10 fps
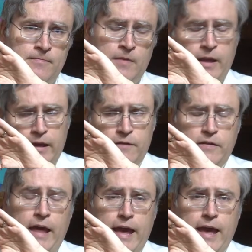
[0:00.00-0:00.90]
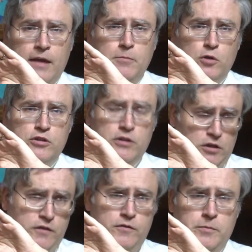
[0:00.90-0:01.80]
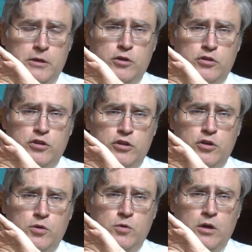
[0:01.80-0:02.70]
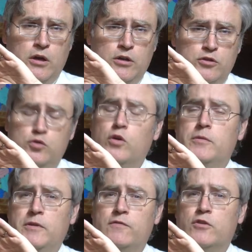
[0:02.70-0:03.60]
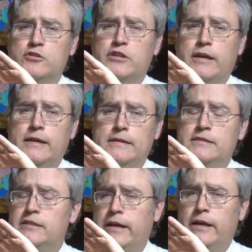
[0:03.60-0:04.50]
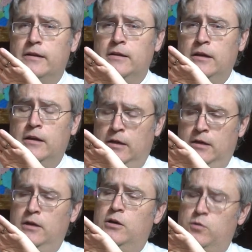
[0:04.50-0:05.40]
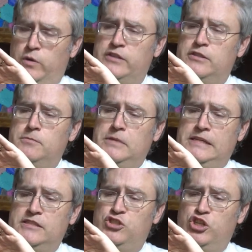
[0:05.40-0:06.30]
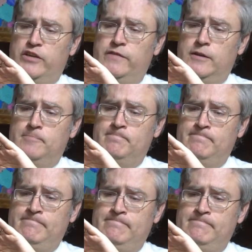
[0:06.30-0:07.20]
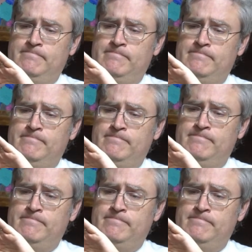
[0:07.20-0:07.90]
And if that hand motion looks familiar to you, join me for a second in saying, rest in peace, Chief. Yeah.